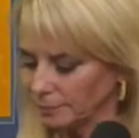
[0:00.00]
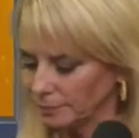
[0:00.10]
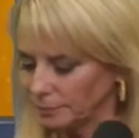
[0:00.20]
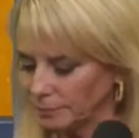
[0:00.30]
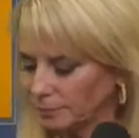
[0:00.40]

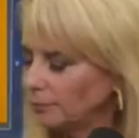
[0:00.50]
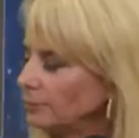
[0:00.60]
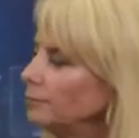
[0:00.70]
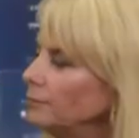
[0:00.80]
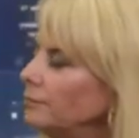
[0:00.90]

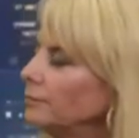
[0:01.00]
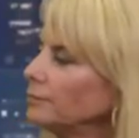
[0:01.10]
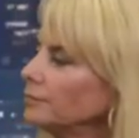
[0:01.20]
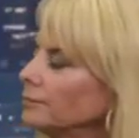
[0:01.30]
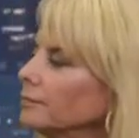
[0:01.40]

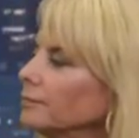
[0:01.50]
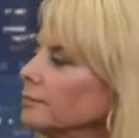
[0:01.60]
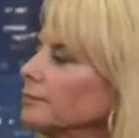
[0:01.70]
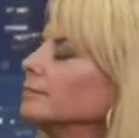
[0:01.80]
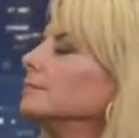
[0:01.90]

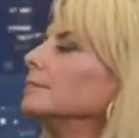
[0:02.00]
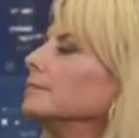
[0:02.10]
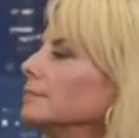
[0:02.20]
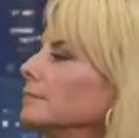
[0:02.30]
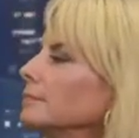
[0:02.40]

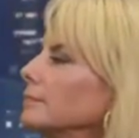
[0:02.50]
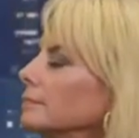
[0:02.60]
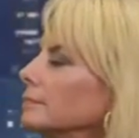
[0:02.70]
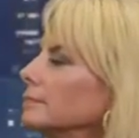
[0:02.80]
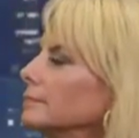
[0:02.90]

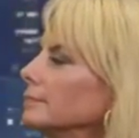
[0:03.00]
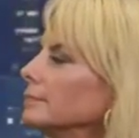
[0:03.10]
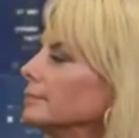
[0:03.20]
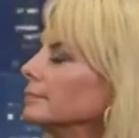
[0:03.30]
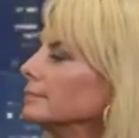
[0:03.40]

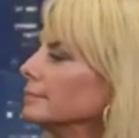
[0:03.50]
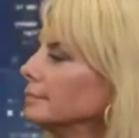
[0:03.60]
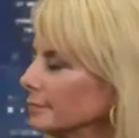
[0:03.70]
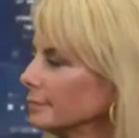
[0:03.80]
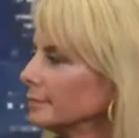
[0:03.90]

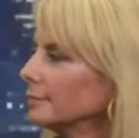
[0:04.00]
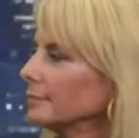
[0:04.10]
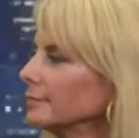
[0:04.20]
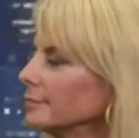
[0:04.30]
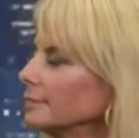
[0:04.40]

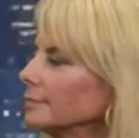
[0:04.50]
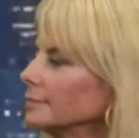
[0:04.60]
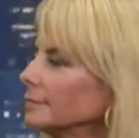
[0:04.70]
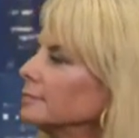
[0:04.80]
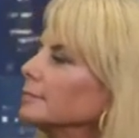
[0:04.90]

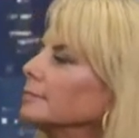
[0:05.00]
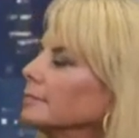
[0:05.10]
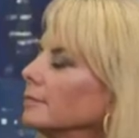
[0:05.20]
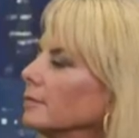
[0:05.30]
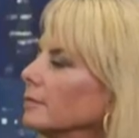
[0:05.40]

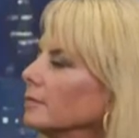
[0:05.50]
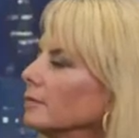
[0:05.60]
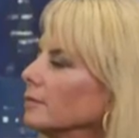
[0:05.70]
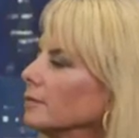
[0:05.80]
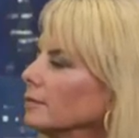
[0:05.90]

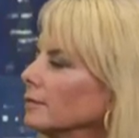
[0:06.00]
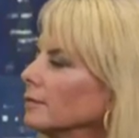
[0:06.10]
No words are spoken by the person on screen.